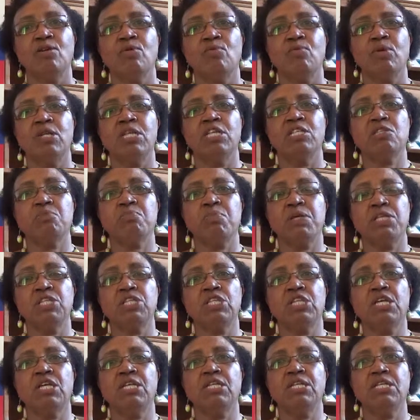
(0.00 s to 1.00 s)
when
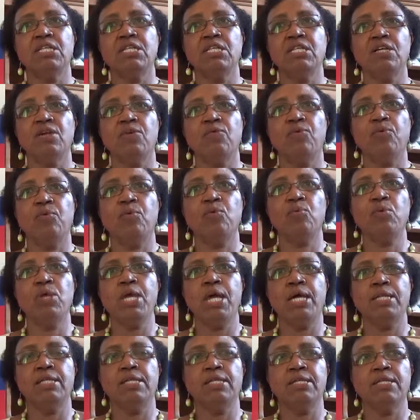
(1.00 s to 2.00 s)
especially we
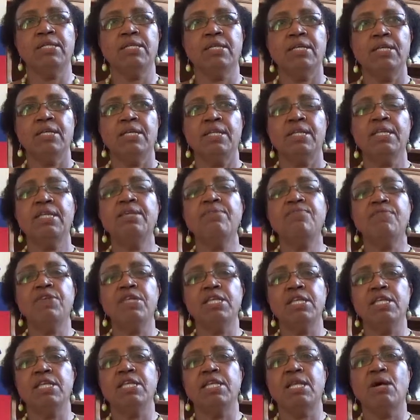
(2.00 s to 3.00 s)
are
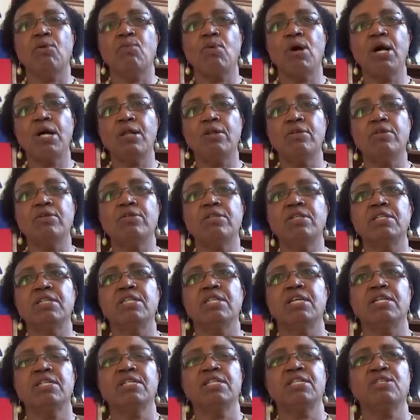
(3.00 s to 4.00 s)
living in a world
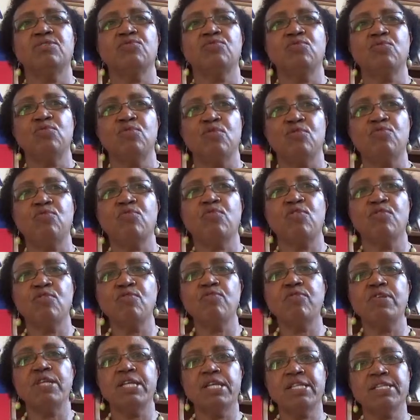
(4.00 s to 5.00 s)
that is full of
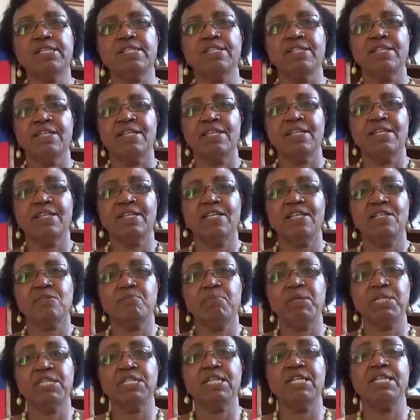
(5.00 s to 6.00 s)
conflicts,
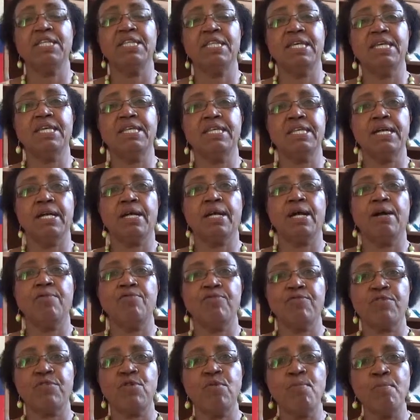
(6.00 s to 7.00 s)
especially the area I come
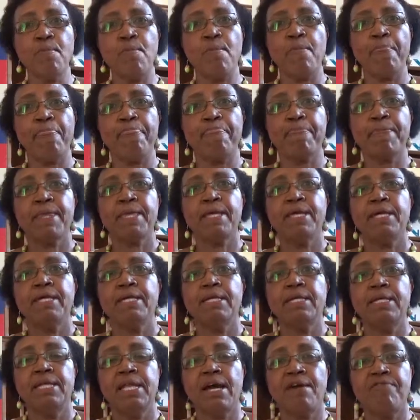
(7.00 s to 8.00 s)
from,
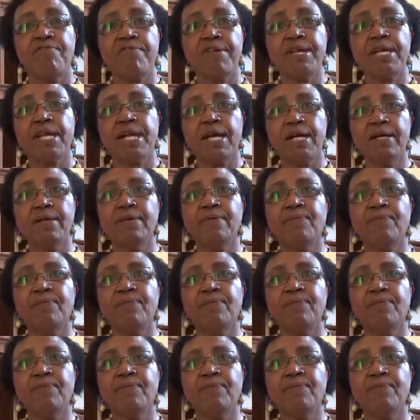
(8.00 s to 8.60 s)
in Africa.